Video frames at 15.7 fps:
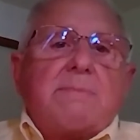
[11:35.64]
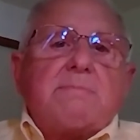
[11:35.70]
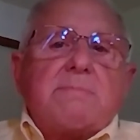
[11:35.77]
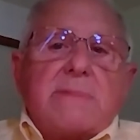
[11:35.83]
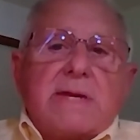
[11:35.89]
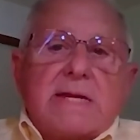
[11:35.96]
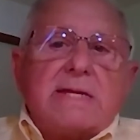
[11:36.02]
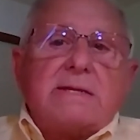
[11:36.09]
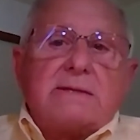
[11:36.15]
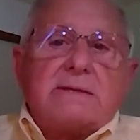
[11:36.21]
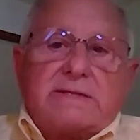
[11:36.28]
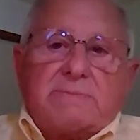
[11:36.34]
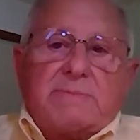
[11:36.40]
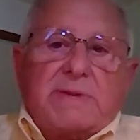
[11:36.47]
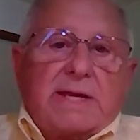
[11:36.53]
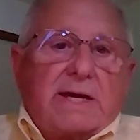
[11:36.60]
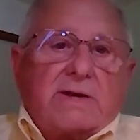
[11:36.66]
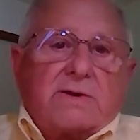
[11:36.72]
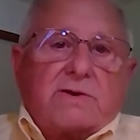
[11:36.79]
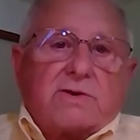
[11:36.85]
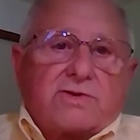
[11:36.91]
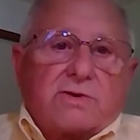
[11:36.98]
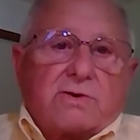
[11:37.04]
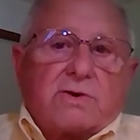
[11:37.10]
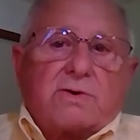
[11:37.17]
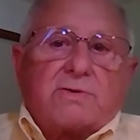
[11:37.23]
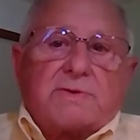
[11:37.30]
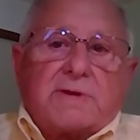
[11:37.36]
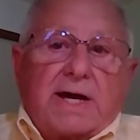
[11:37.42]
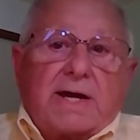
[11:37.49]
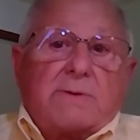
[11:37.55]
what it means to be
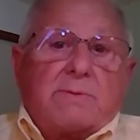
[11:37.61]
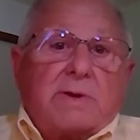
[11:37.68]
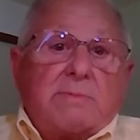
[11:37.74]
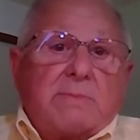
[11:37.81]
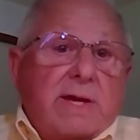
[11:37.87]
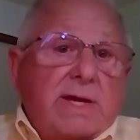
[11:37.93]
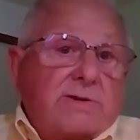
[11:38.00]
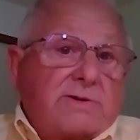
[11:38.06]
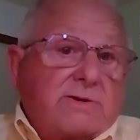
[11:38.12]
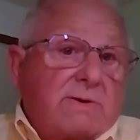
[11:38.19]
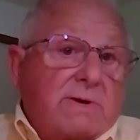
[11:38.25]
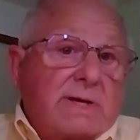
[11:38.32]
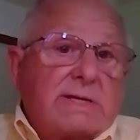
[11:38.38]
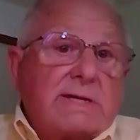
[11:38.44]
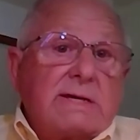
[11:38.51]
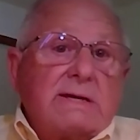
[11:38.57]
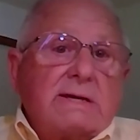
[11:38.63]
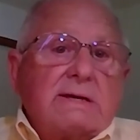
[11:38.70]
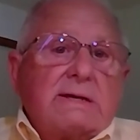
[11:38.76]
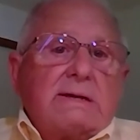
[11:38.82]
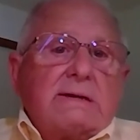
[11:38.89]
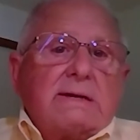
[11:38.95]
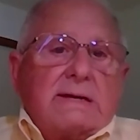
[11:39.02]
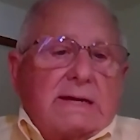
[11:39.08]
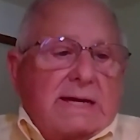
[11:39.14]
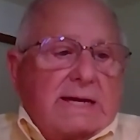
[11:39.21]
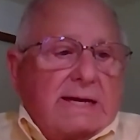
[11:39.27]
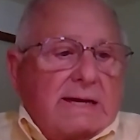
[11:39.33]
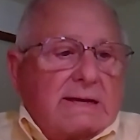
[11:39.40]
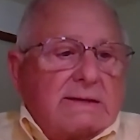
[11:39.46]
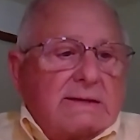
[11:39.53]
underserved. How do we measure it?
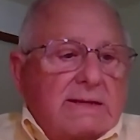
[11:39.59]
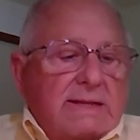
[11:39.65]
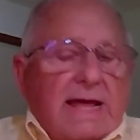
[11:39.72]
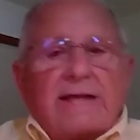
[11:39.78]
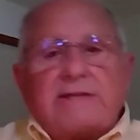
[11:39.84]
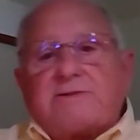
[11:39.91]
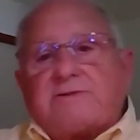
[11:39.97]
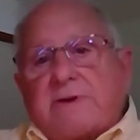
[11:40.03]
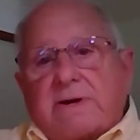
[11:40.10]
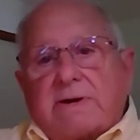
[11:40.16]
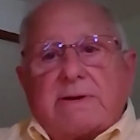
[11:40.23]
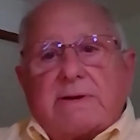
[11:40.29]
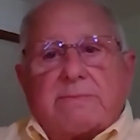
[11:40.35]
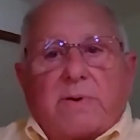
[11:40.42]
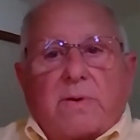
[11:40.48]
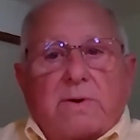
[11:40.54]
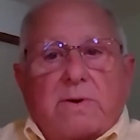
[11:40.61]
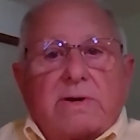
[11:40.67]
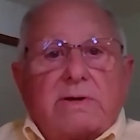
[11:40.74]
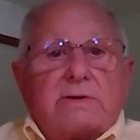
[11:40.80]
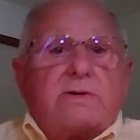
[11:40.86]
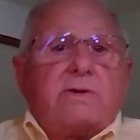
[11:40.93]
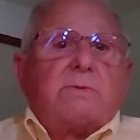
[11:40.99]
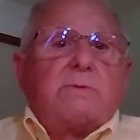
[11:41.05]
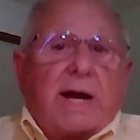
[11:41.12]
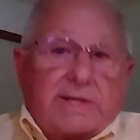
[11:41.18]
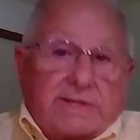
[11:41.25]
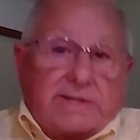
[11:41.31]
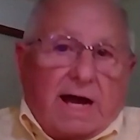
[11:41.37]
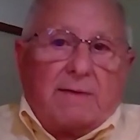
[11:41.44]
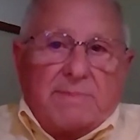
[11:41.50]
And that's very important to
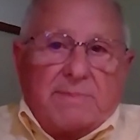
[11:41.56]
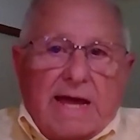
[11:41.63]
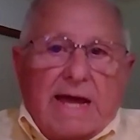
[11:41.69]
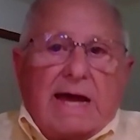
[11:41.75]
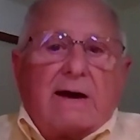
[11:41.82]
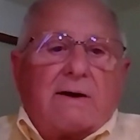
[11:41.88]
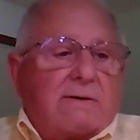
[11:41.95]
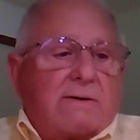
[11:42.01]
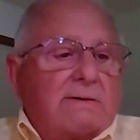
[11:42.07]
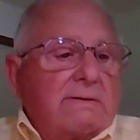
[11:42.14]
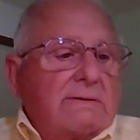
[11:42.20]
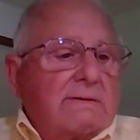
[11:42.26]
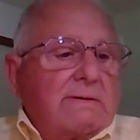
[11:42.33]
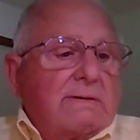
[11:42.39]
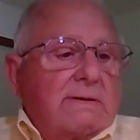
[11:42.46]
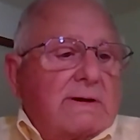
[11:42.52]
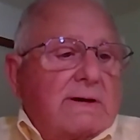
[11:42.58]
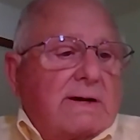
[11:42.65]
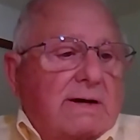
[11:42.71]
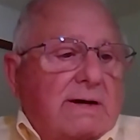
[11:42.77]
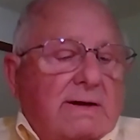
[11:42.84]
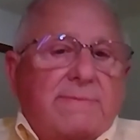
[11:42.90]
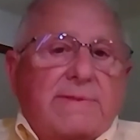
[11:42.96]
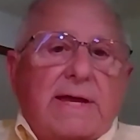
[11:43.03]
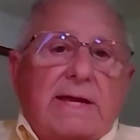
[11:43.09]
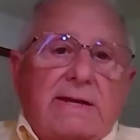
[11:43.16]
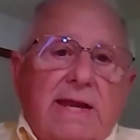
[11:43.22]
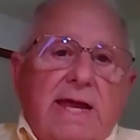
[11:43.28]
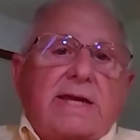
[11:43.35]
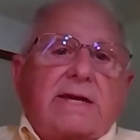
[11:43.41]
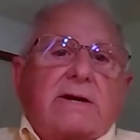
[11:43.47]
my job now.
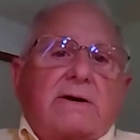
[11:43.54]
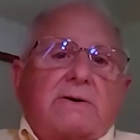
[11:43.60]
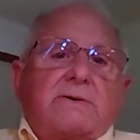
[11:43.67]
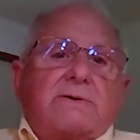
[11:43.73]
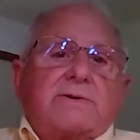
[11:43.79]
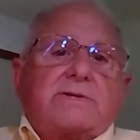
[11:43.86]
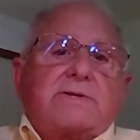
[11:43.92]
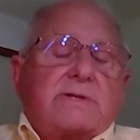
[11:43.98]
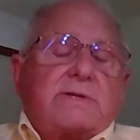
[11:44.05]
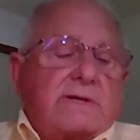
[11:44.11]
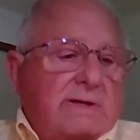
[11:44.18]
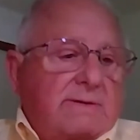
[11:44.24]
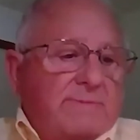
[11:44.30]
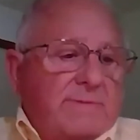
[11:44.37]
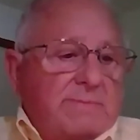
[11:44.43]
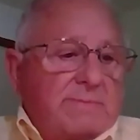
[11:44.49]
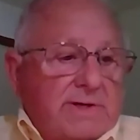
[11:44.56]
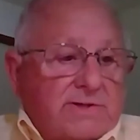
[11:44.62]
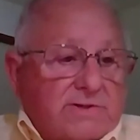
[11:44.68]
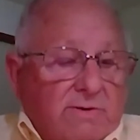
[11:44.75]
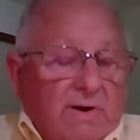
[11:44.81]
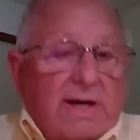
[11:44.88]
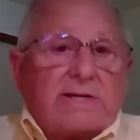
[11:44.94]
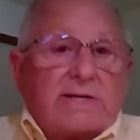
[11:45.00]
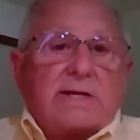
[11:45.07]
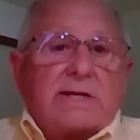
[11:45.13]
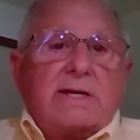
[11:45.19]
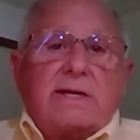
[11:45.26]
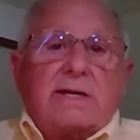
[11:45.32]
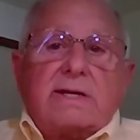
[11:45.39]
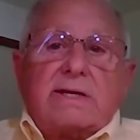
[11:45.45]
At ACOs,
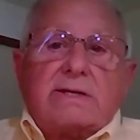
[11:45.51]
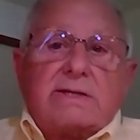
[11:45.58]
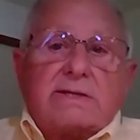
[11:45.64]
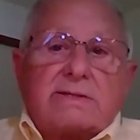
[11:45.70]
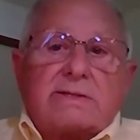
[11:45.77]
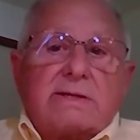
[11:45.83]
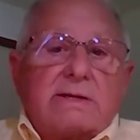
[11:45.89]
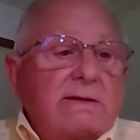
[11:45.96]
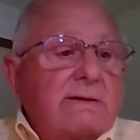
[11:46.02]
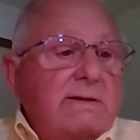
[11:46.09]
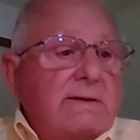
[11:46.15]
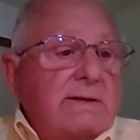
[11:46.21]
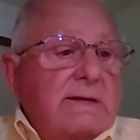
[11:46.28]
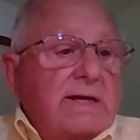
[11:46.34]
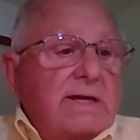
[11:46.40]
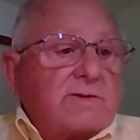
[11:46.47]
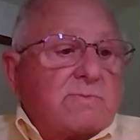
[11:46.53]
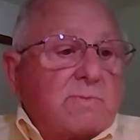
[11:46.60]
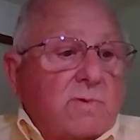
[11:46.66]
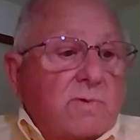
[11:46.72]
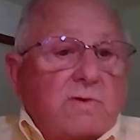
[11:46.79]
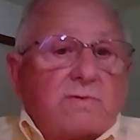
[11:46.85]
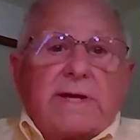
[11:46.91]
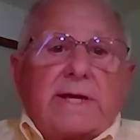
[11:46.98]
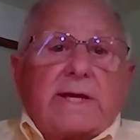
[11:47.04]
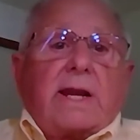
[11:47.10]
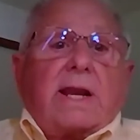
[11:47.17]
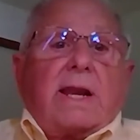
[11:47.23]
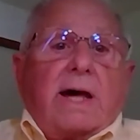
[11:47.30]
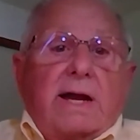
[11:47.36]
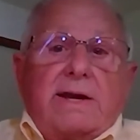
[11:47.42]
administration is
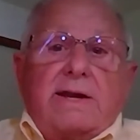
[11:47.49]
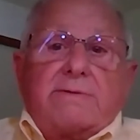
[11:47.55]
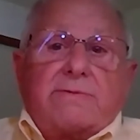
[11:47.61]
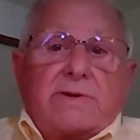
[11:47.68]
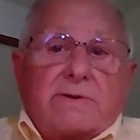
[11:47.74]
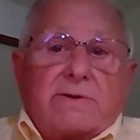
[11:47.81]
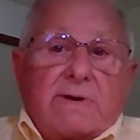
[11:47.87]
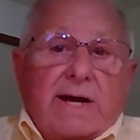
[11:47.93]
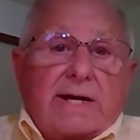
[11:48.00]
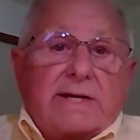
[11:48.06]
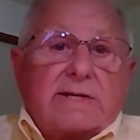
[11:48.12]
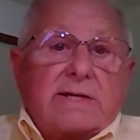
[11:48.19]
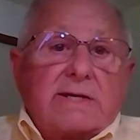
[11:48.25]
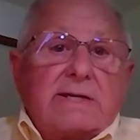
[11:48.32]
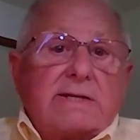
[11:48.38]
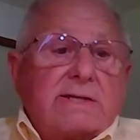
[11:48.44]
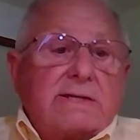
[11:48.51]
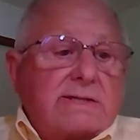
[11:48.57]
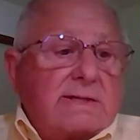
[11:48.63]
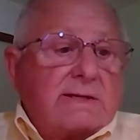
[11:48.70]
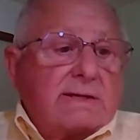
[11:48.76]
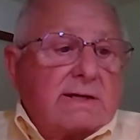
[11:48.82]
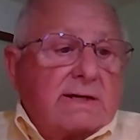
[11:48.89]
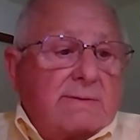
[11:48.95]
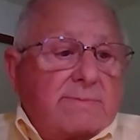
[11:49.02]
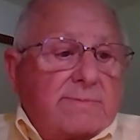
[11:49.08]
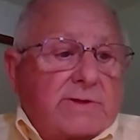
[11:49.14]
moving in a lot of different directions